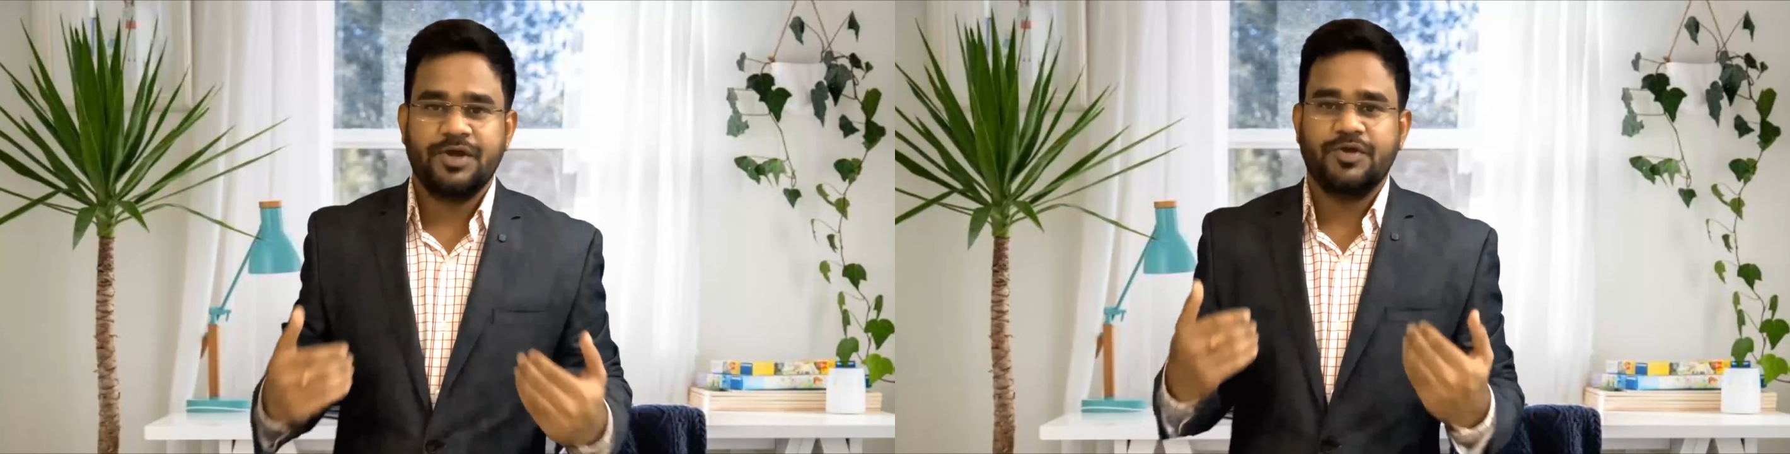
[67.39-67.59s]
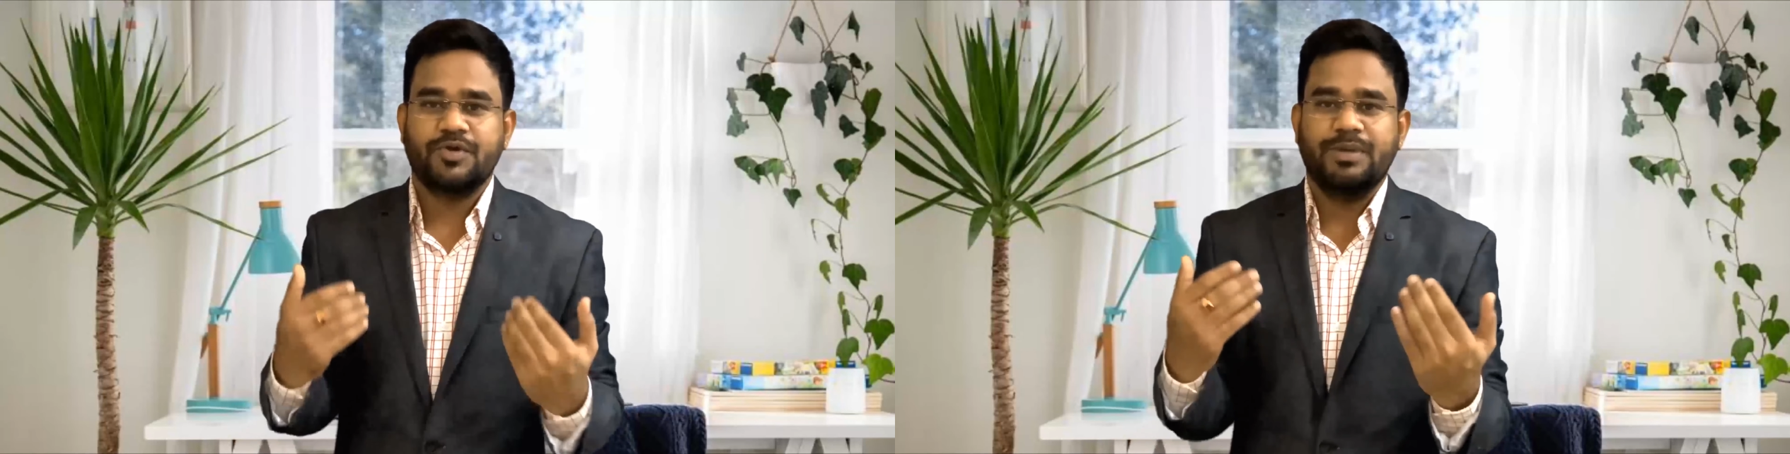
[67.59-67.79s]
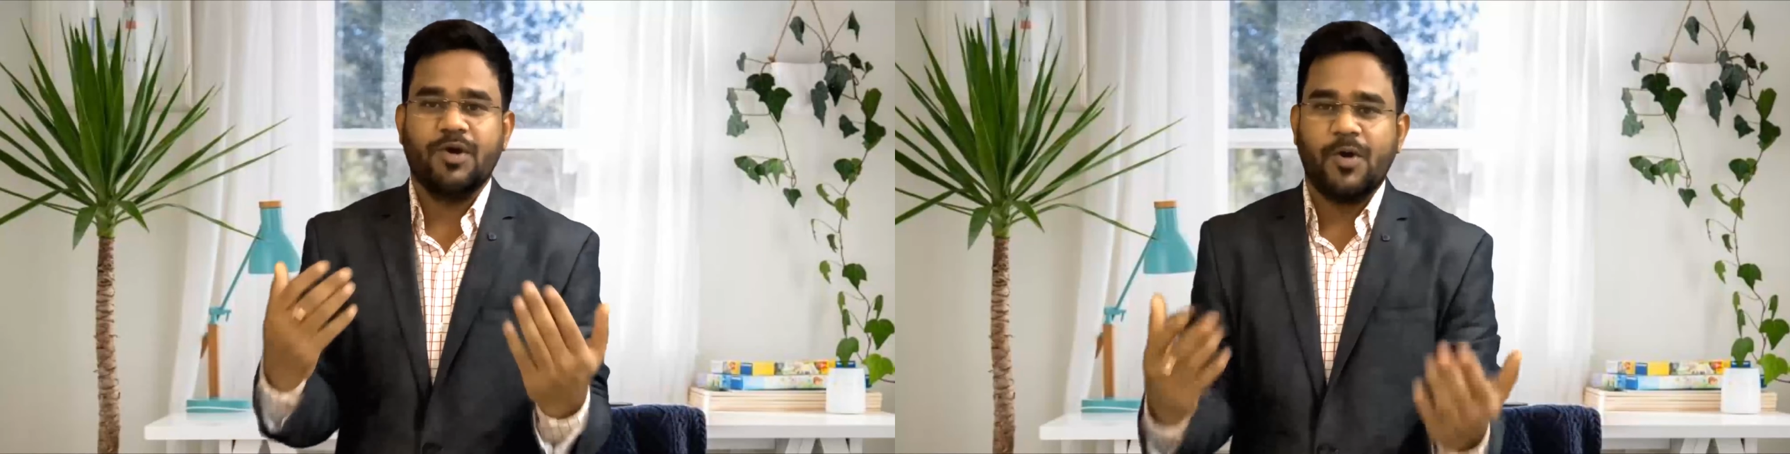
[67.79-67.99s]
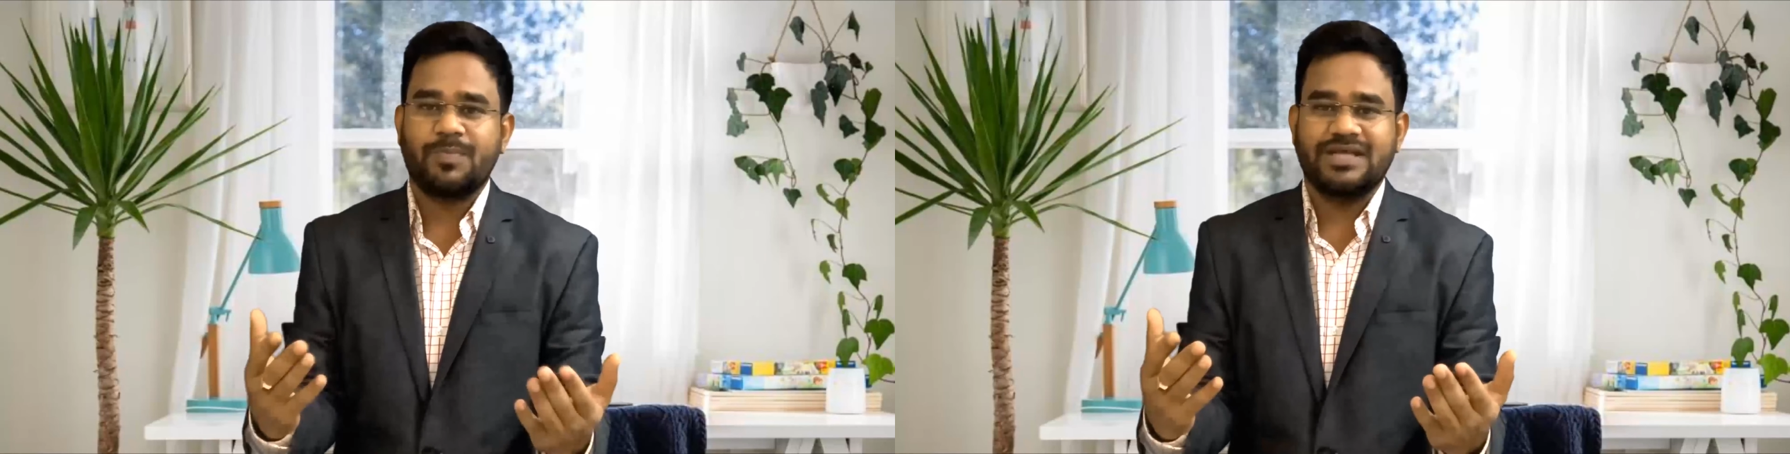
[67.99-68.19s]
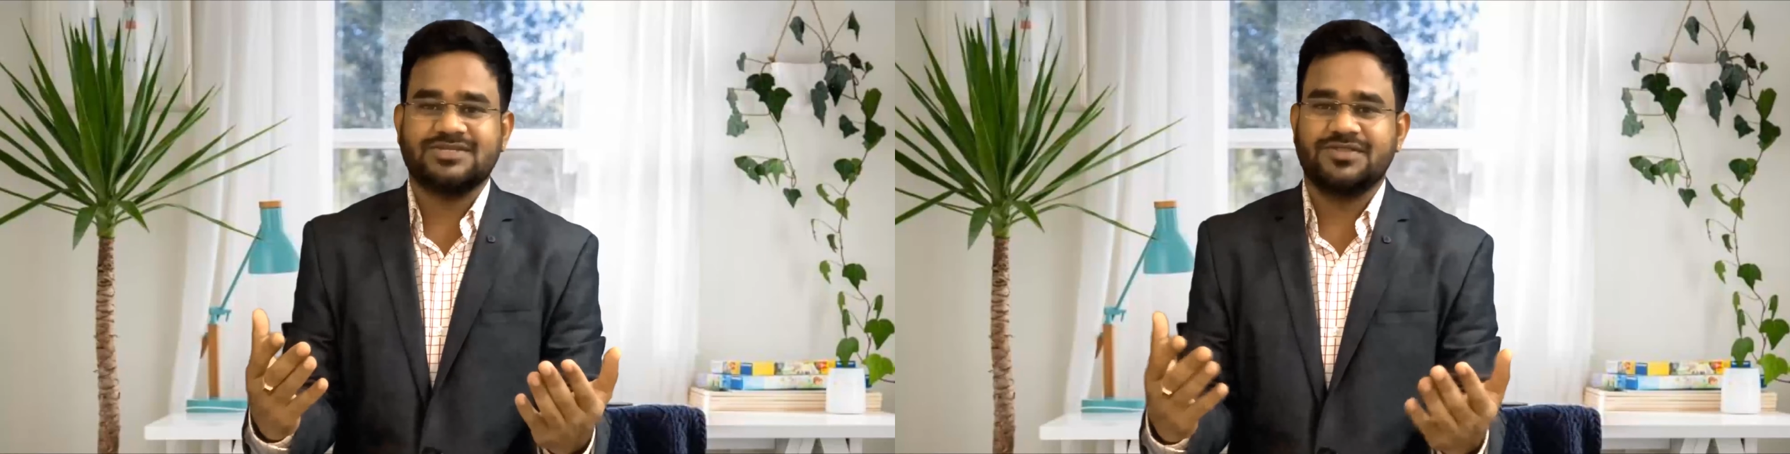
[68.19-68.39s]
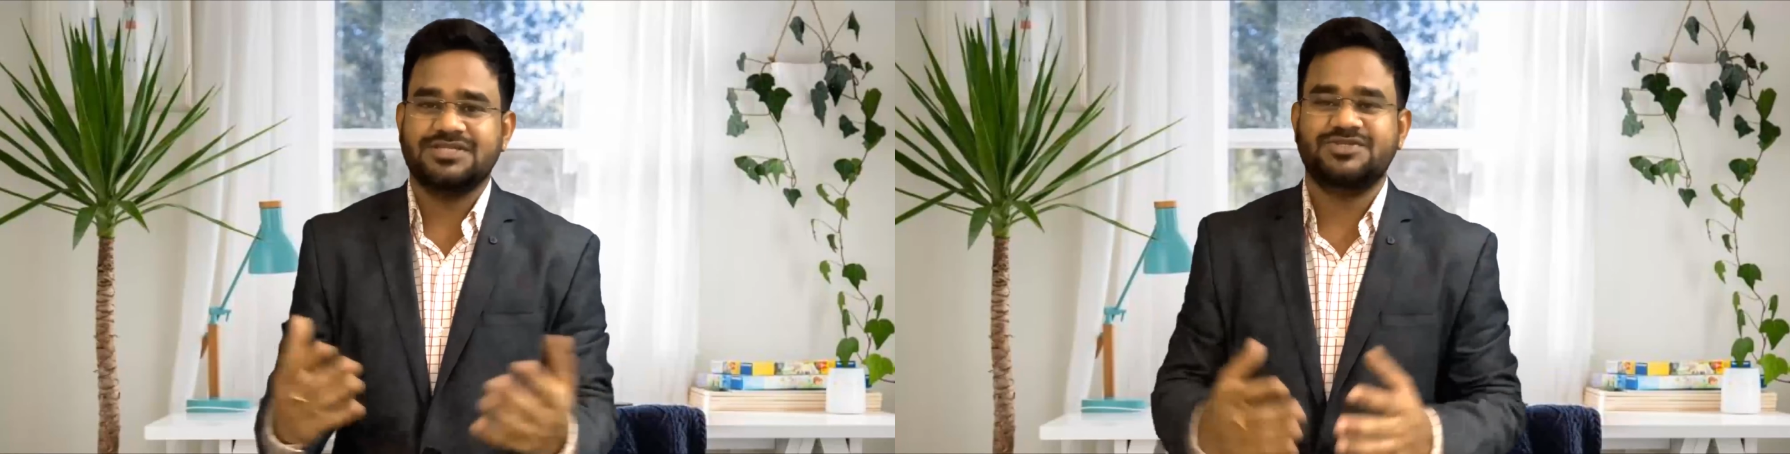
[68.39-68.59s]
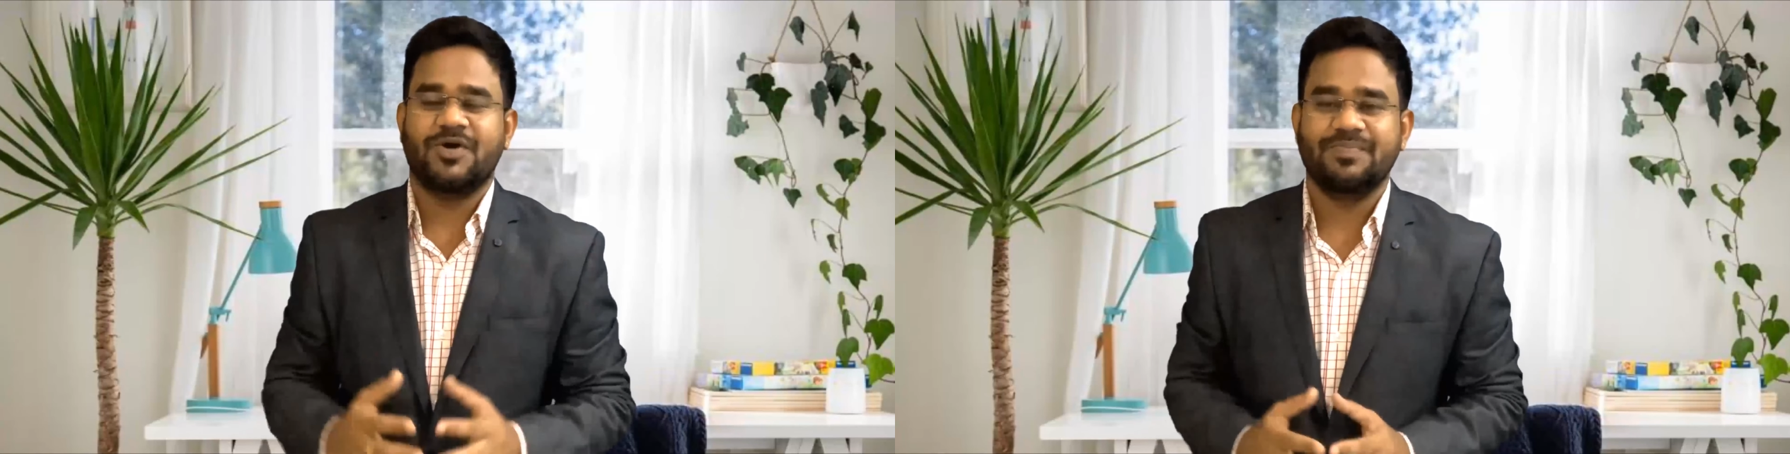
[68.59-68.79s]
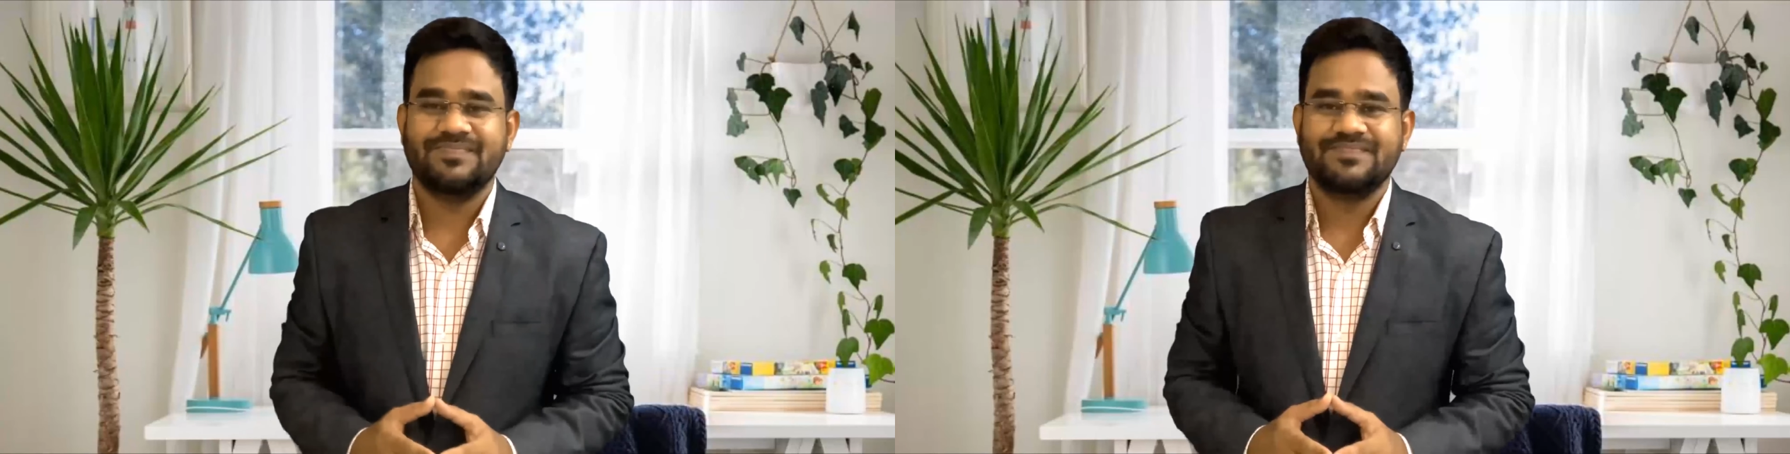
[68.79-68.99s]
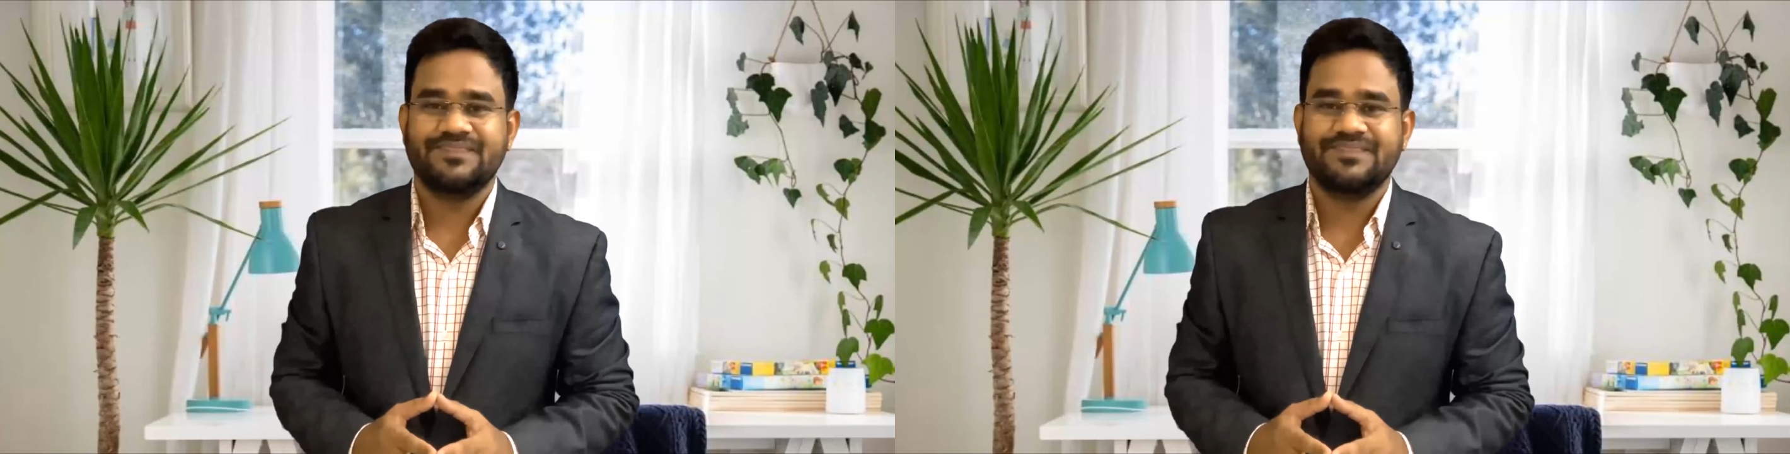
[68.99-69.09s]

you'd be hopeless on the job?